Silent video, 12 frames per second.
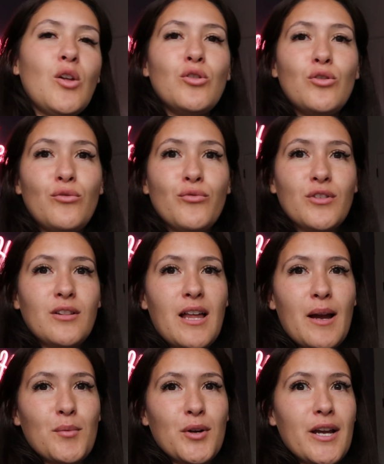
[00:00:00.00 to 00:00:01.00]
little free
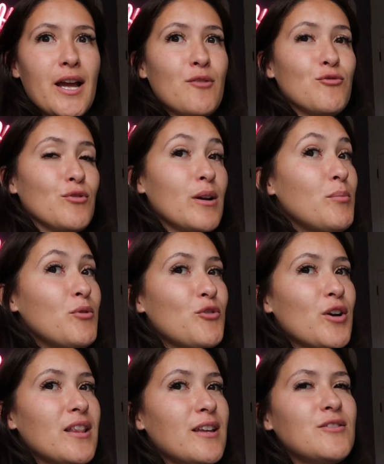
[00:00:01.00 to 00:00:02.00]
library, and right
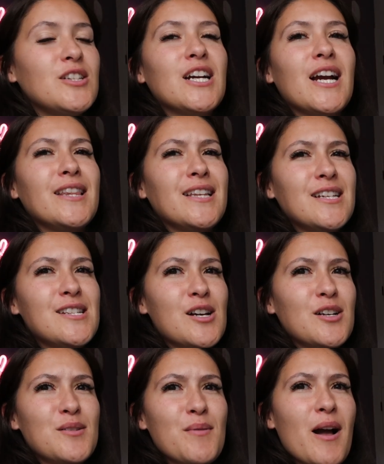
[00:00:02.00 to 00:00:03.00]
before I left here, I think I
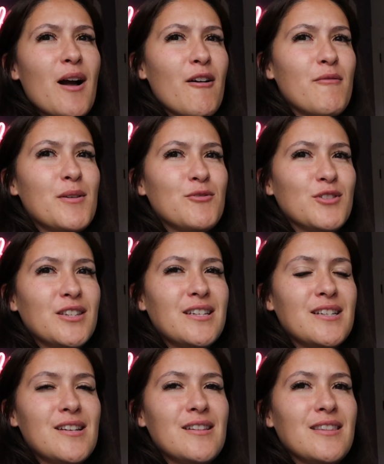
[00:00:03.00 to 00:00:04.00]
talked about how I've been
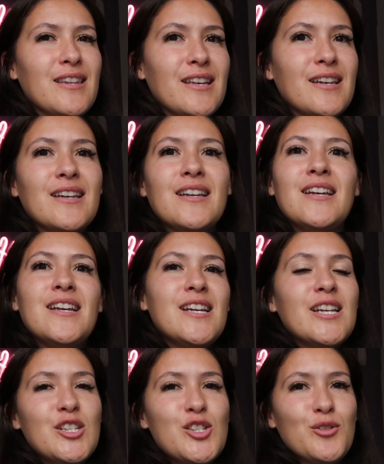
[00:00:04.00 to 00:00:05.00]
really like
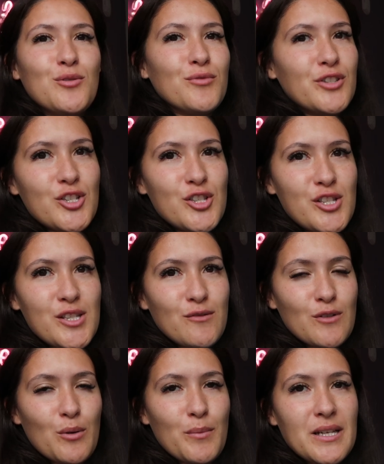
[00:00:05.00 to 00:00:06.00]
into Regency
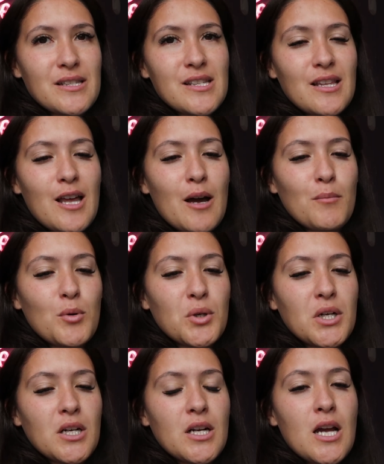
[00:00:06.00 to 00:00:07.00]
romance a lot
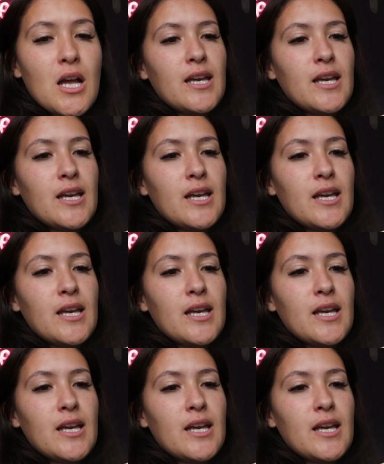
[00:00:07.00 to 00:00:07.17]
more.